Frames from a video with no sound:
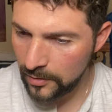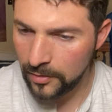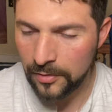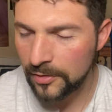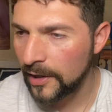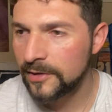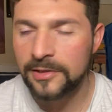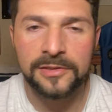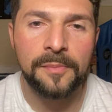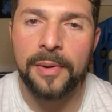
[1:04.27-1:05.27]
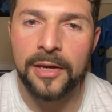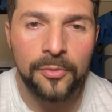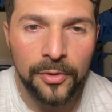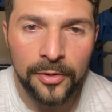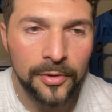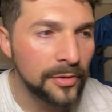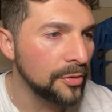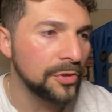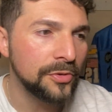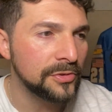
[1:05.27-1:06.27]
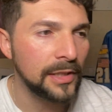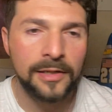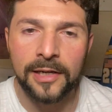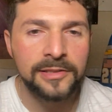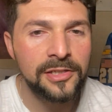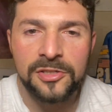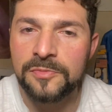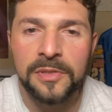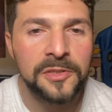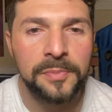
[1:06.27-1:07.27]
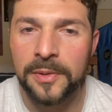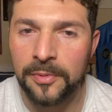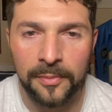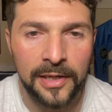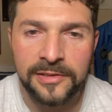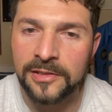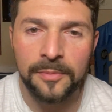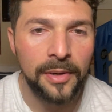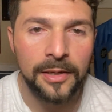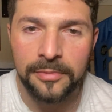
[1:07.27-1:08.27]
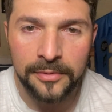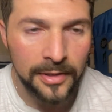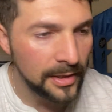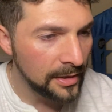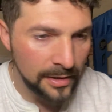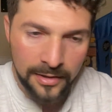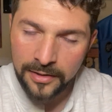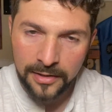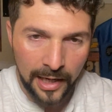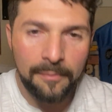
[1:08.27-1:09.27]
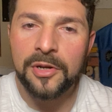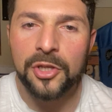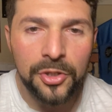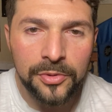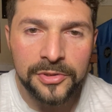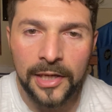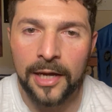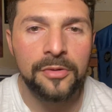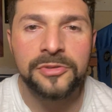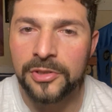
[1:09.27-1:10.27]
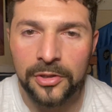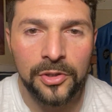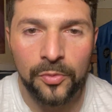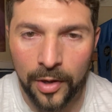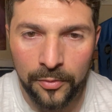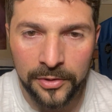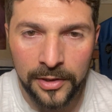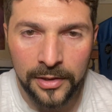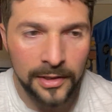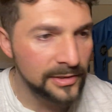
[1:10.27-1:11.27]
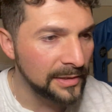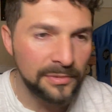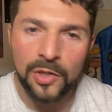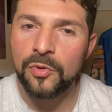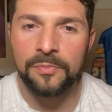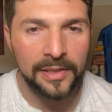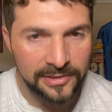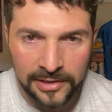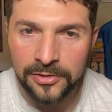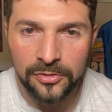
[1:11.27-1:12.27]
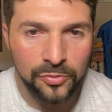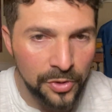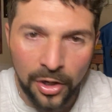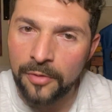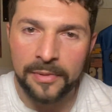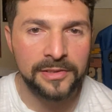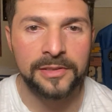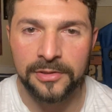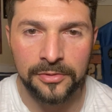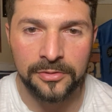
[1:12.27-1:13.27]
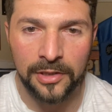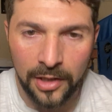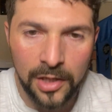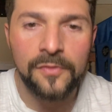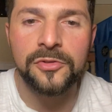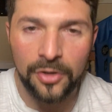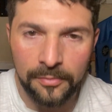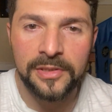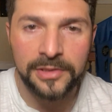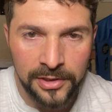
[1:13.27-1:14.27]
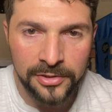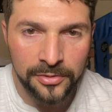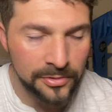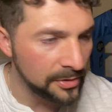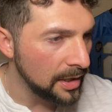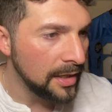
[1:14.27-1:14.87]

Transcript: oh, raza's a bad word, don't use that. Raza just means people, man. It's in the Bible. I'm going to use it. I don't see nothing wrong with it. And same thing with mestizos. We are mestizos. A lot of us are mestizos.